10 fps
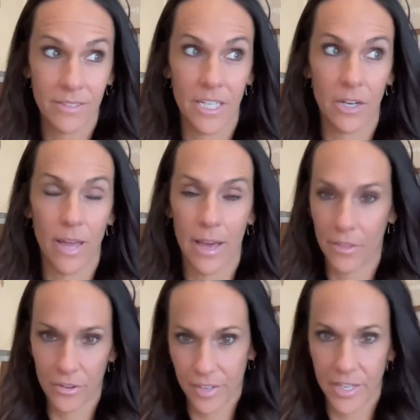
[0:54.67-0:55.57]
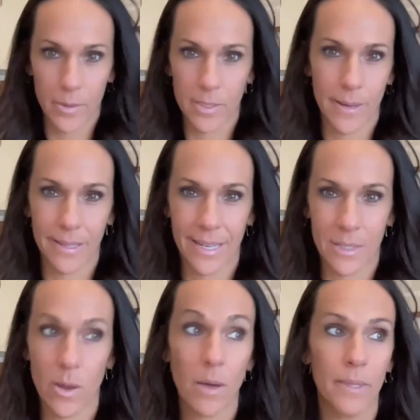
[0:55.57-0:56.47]
You know, that other video was about that
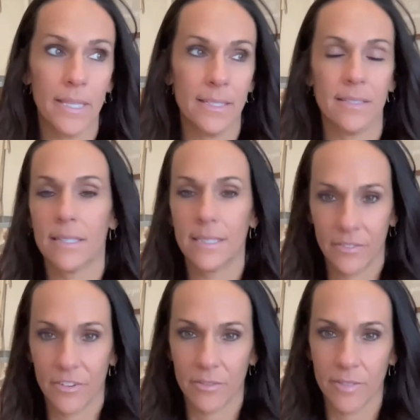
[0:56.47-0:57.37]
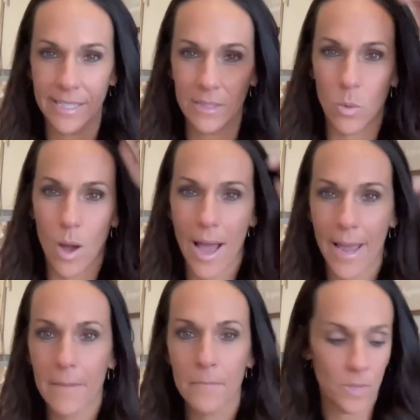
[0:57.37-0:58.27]
as well, but this is a different reason
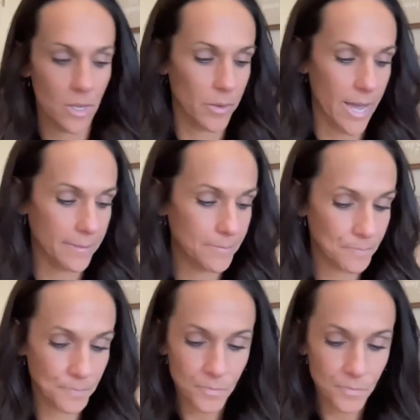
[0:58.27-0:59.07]
why. Okay.